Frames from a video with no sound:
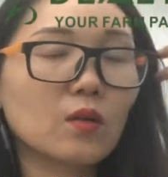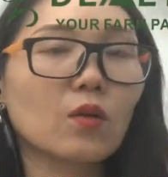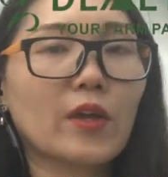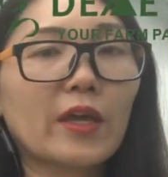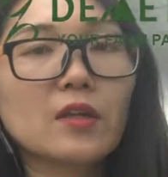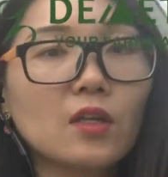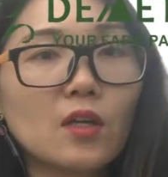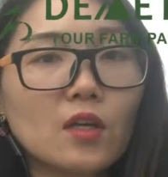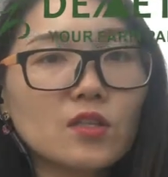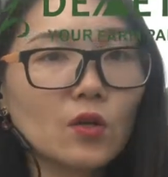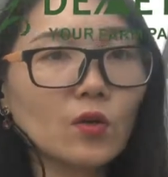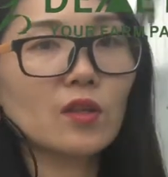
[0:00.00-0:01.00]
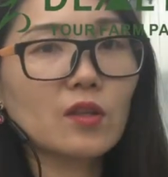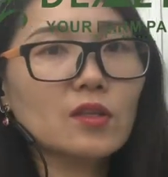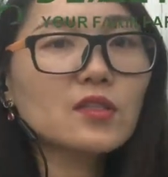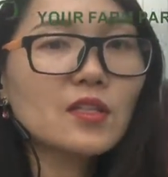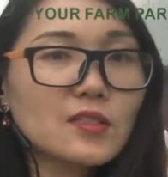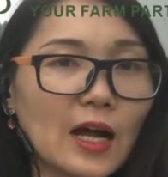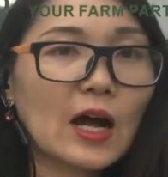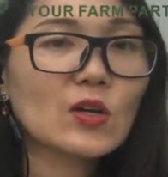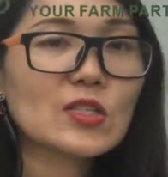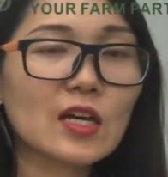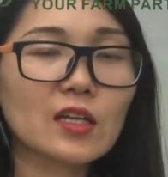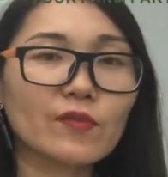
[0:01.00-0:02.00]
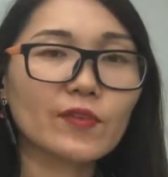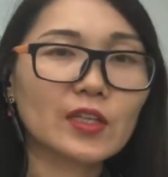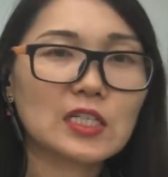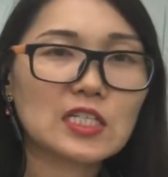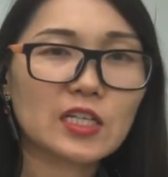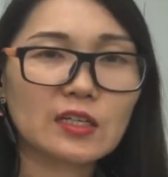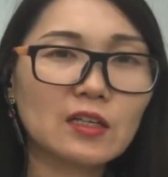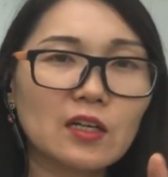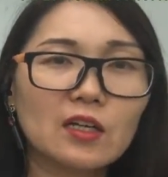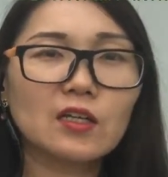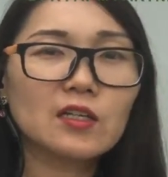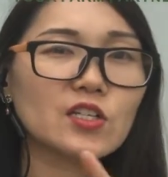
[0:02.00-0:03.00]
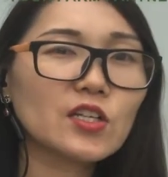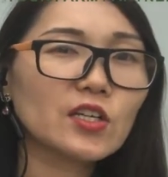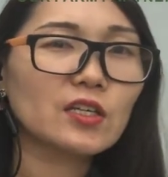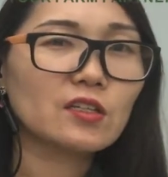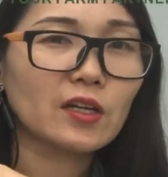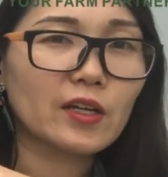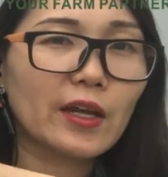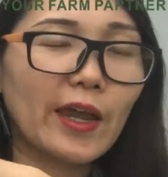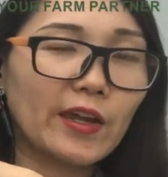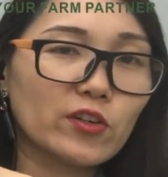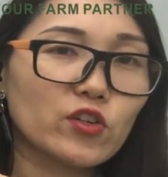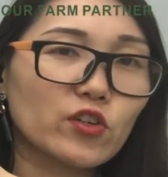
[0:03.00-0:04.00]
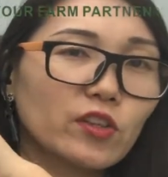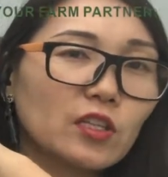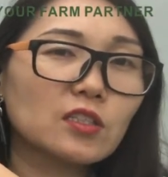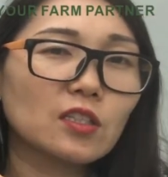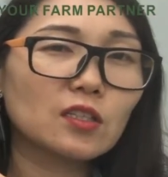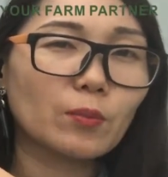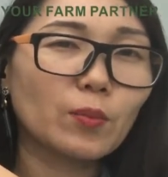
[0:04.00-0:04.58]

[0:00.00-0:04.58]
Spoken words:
Okay. So this is the outside of the chicken cage. This is the